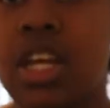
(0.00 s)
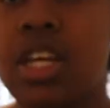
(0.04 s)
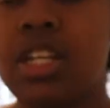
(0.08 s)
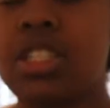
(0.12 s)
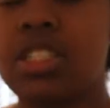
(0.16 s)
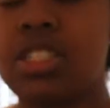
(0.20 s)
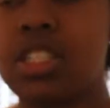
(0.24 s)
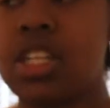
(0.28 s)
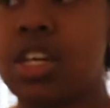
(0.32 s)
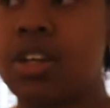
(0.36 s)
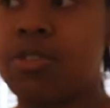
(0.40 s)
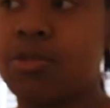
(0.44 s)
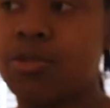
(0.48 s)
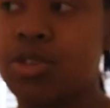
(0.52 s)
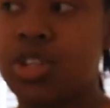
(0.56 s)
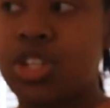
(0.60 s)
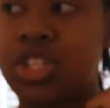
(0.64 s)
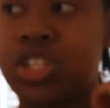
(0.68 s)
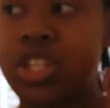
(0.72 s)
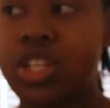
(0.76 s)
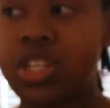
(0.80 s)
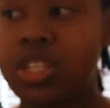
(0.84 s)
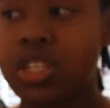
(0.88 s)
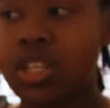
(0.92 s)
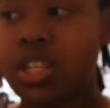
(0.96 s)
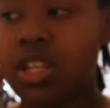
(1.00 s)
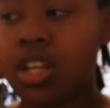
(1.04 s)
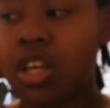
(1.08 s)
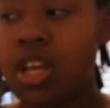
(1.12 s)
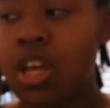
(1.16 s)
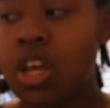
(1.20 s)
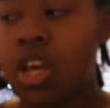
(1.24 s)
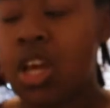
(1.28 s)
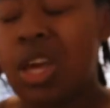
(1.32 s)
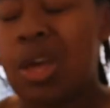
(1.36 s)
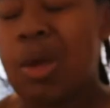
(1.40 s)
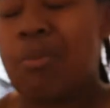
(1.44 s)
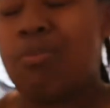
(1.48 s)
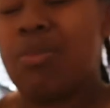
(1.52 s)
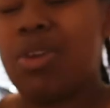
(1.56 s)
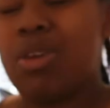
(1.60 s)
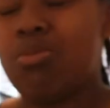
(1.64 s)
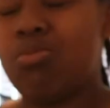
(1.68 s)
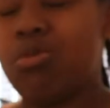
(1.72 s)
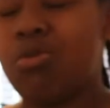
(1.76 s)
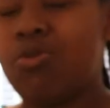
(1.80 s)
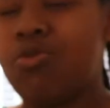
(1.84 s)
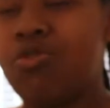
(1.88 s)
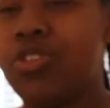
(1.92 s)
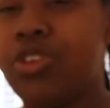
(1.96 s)
and stuff which doesn't make
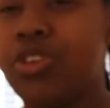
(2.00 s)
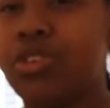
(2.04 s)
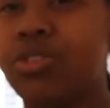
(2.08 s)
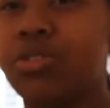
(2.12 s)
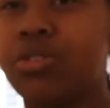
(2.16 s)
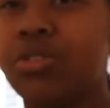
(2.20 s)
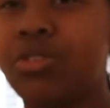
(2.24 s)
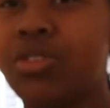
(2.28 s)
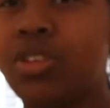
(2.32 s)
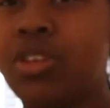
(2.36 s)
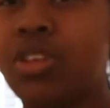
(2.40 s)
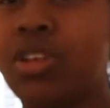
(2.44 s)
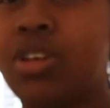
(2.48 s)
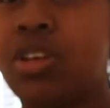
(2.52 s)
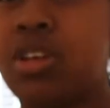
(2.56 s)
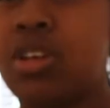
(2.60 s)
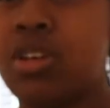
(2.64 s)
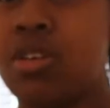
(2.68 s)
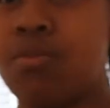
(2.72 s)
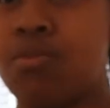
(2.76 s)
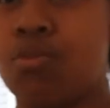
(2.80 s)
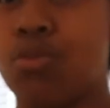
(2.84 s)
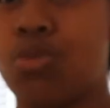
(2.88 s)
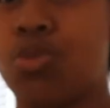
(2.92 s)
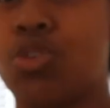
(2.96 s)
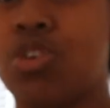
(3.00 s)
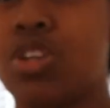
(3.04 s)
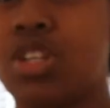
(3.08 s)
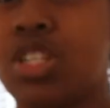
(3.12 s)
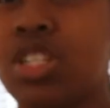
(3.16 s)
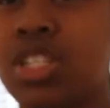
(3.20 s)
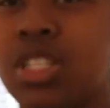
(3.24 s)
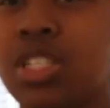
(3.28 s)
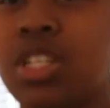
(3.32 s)
me feel more